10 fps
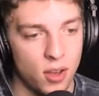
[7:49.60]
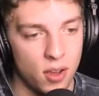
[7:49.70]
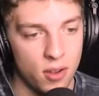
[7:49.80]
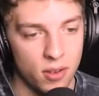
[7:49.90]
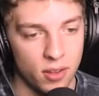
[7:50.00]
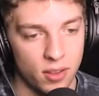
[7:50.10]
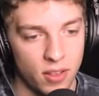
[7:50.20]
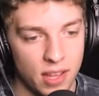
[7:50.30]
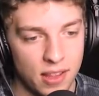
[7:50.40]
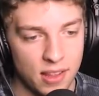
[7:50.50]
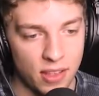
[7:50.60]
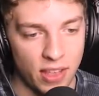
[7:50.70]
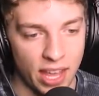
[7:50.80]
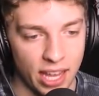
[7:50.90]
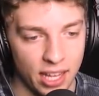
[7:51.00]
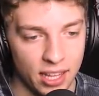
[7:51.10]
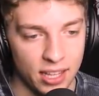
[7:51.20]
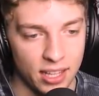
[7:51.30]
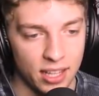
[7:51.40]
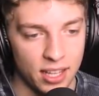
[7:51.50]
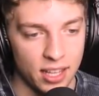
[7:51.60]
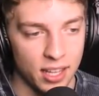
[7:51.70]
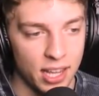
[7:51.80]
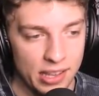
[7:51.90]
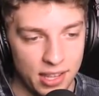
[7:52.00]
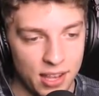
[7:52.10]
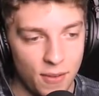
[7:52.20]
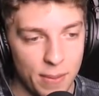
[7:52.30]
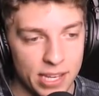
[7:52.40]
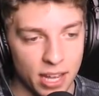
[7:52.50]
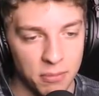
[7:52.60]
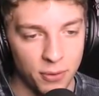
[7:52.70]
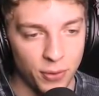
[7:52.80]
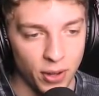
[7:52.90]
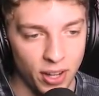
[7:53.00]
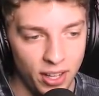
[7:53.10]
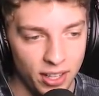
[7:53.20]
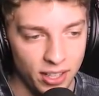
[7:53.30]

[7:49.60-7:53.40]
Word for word: So, yeah. uh, so this we're is racing thing. with tanks? Has this ever been done what? before?